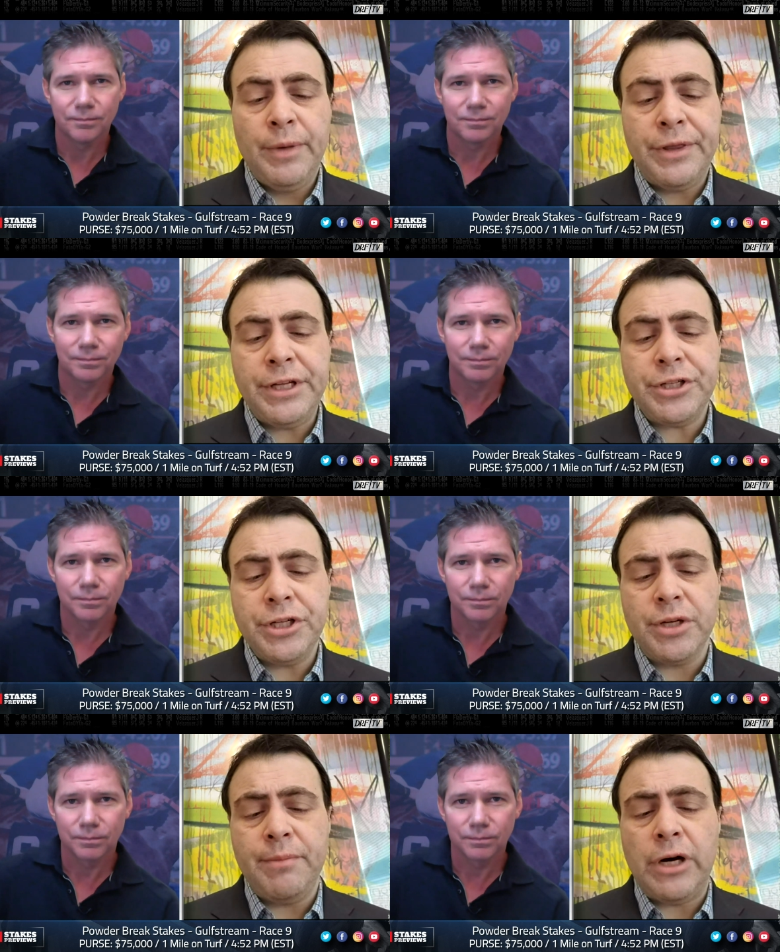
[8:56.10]
Speaker 1: But this
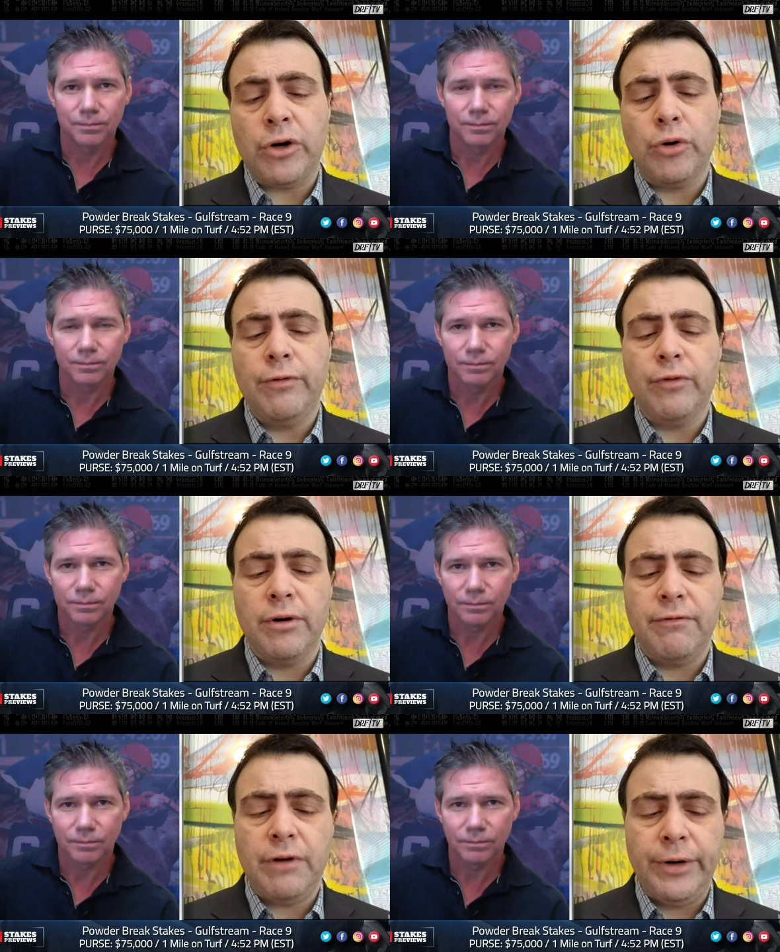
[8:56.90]
is a mare who, for
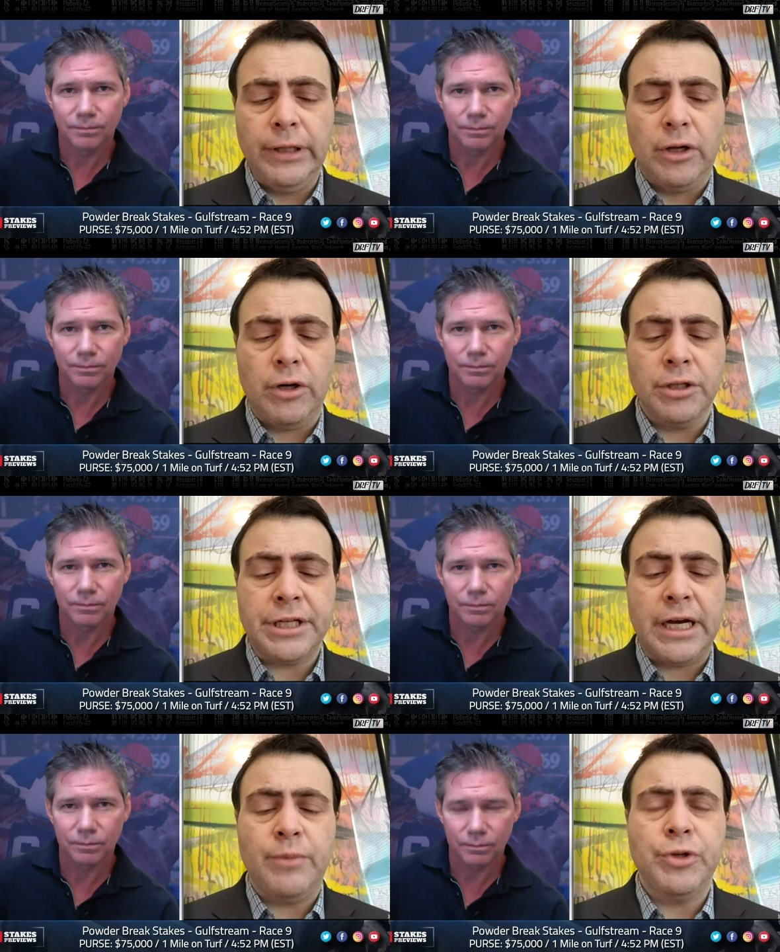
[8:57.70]
a very long
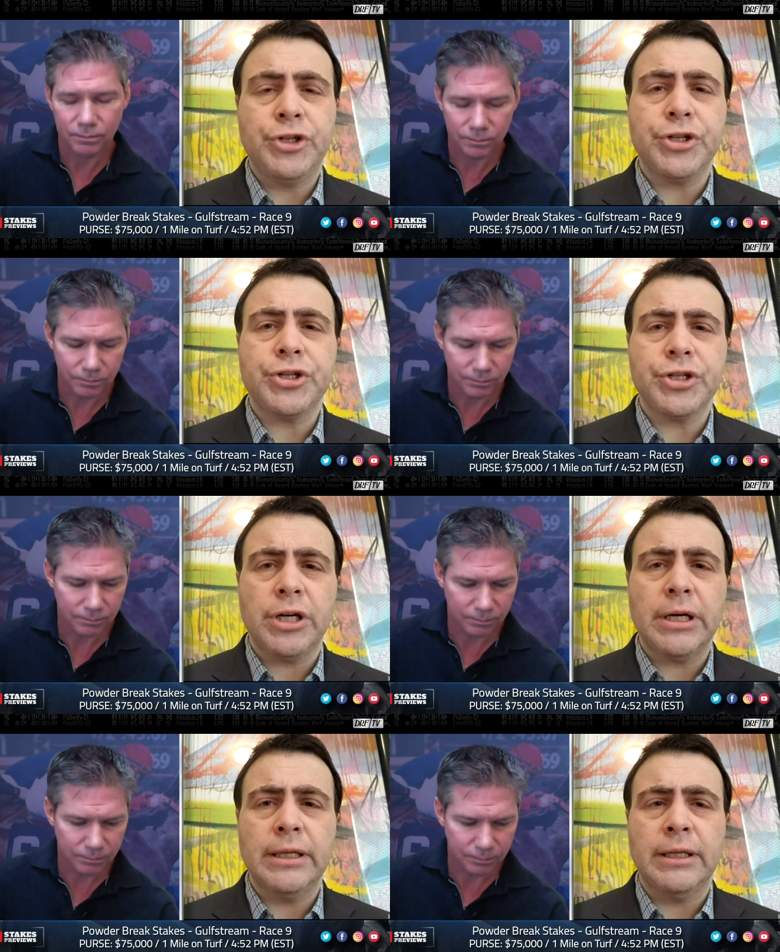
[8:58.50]
time, was just
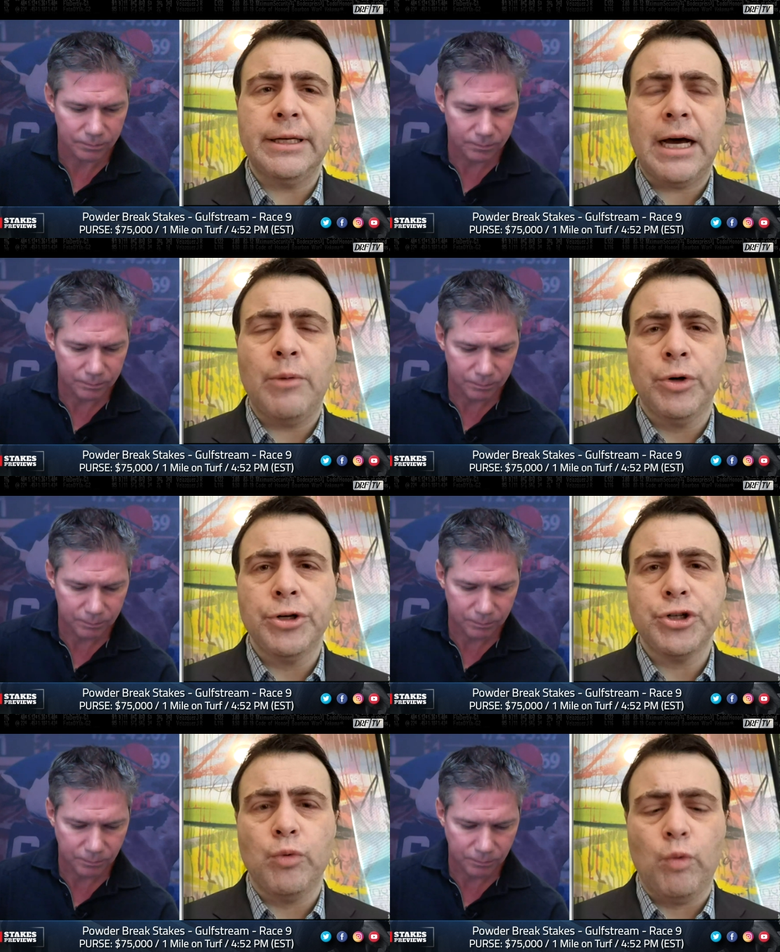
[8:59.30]
stuck in the non
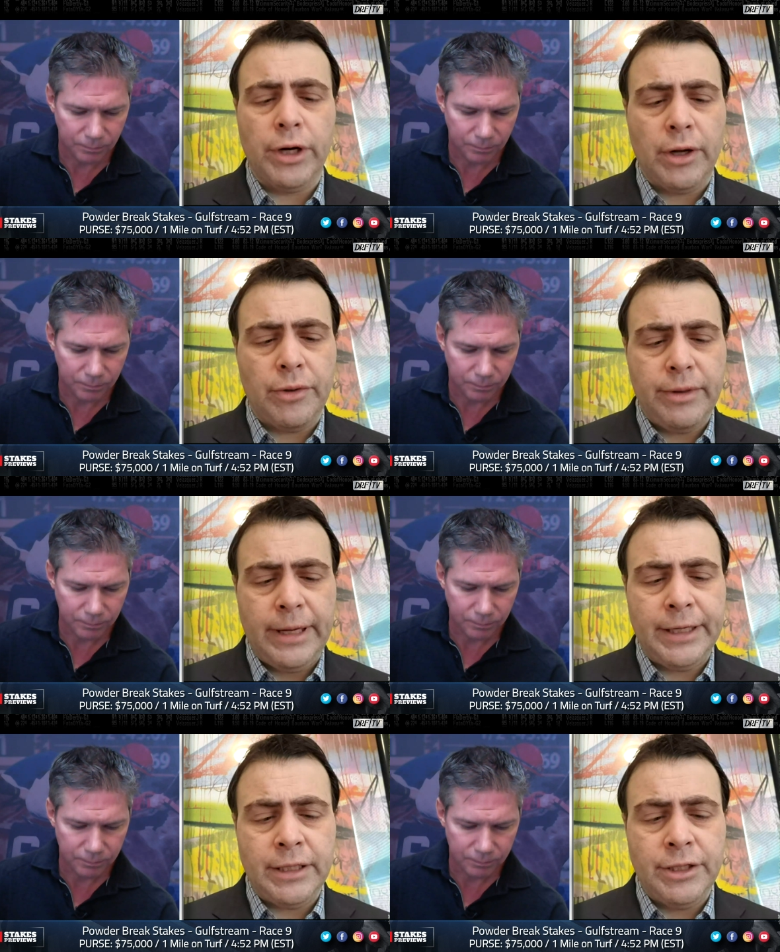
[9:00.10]
winners of one other
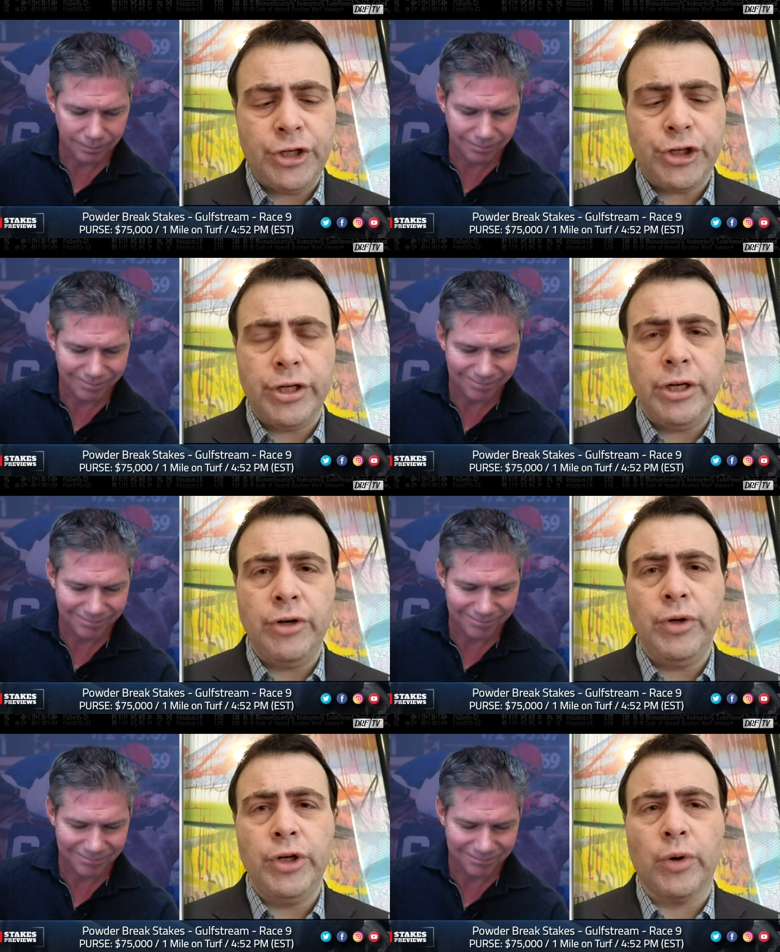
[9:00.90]
than condition in
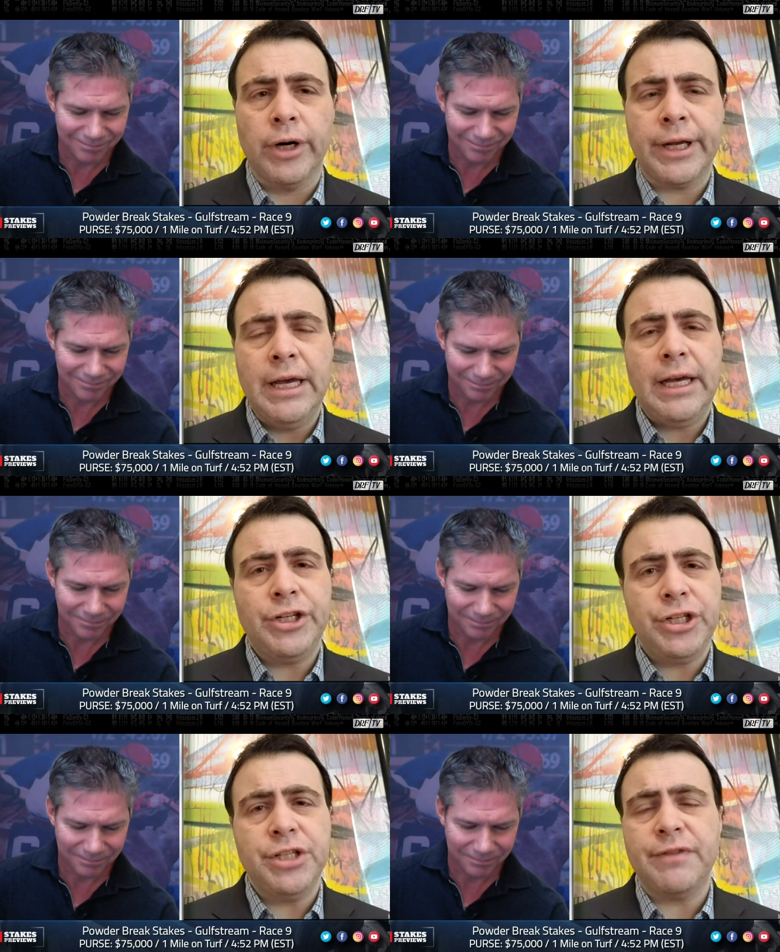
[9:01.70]
New York, and
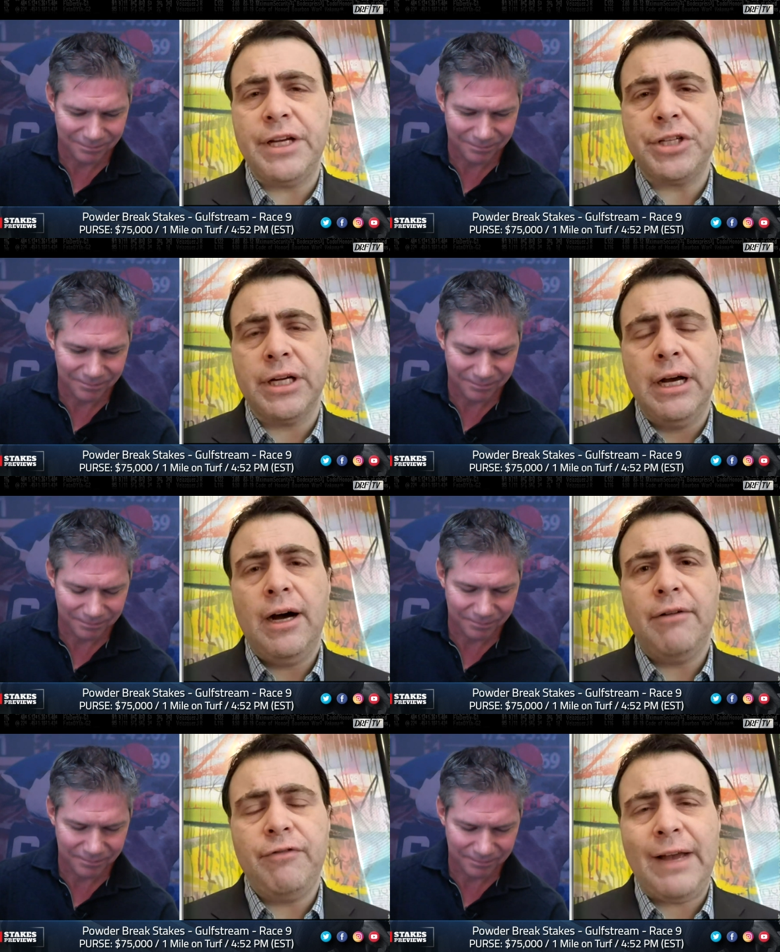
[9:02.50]
she's facing
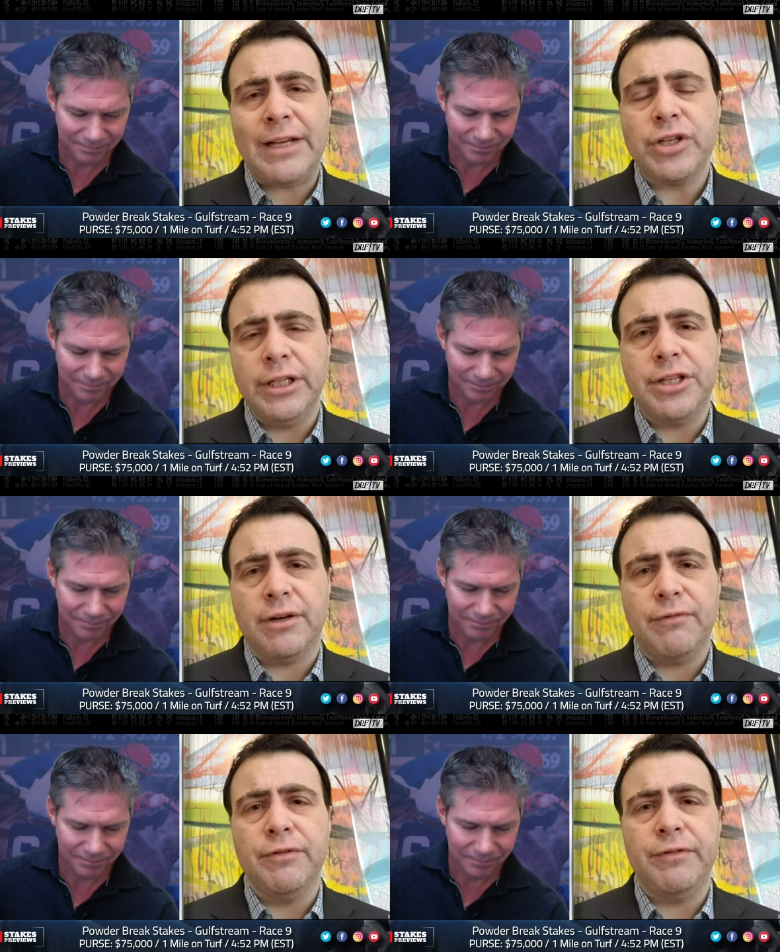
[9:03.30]
a vastly
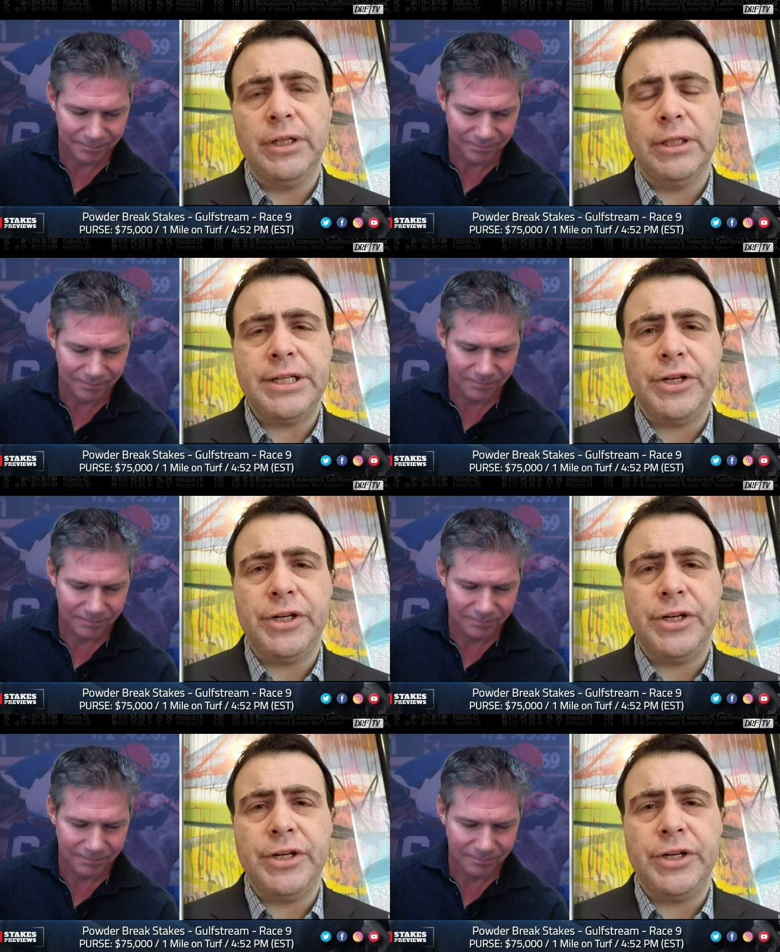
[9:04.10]
tougher field